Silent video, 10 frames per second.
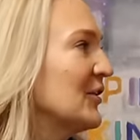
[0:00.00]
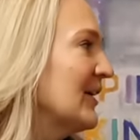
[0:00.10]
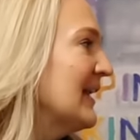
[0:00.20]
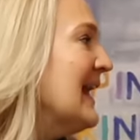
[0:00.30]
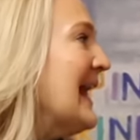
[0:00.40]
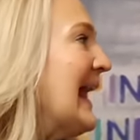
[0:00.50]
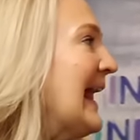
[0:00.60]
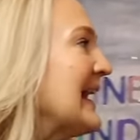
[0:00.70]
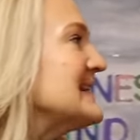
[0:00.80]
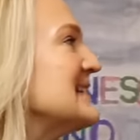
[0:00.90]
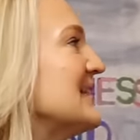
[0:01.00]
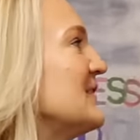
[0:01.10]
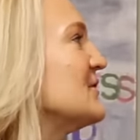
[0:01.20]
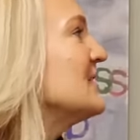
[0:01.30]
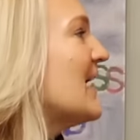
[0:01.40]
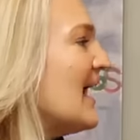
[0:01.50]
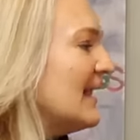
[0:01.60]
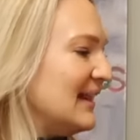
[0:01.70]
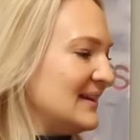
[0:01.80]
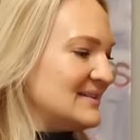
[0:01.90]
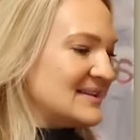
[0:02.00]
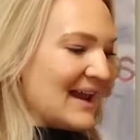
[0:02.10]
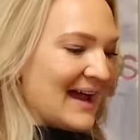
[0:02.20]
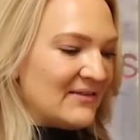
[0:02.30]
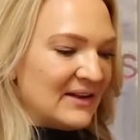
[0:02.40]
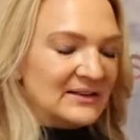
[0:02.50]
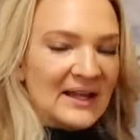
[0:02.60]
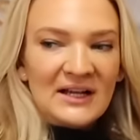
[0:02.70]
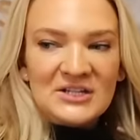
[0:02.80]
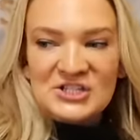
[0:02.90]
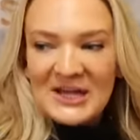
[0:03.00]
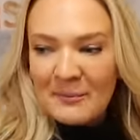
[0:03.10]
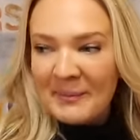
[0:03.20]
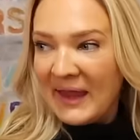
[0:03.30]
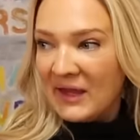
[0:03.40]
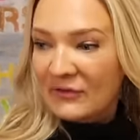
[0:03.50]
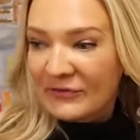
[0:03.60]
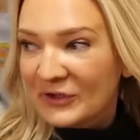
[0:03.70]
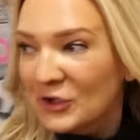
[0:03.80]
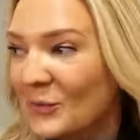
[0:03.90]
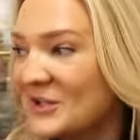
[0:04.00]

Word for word: Agreed. And if you're not into having like a champagne flute,